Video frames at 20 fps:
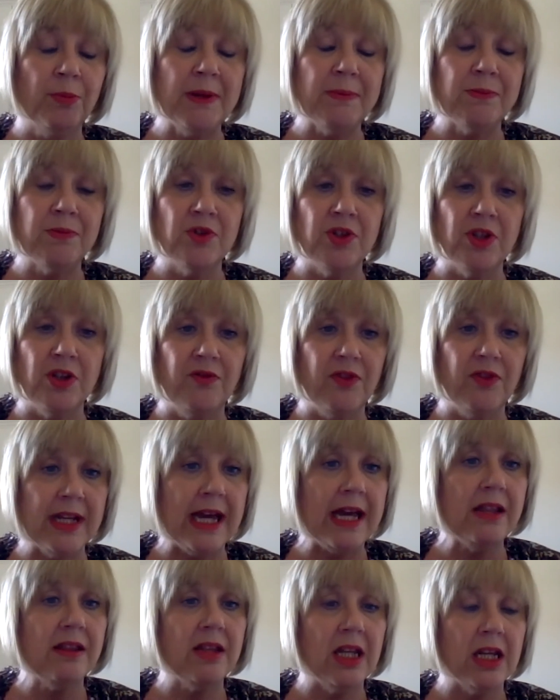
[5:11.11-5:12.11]
People do
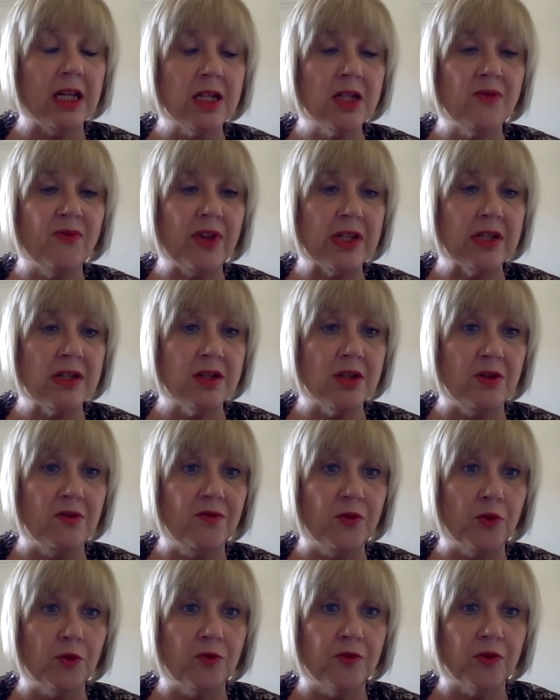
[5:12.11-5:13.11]
forget things do
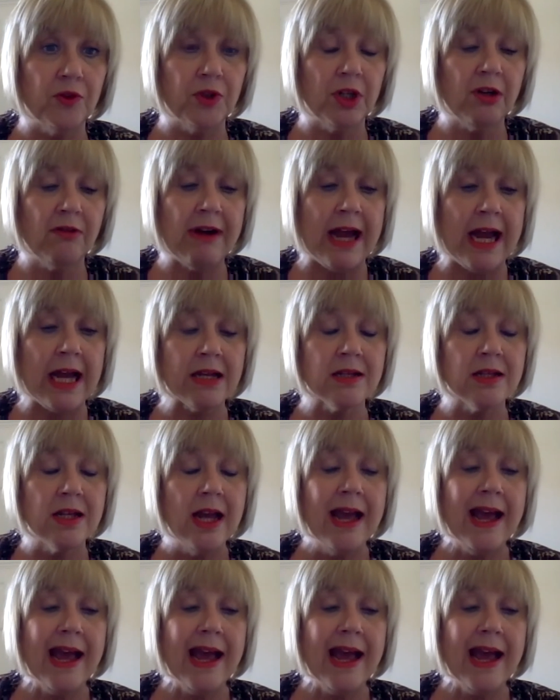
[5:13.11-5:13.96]
fall through the cracks.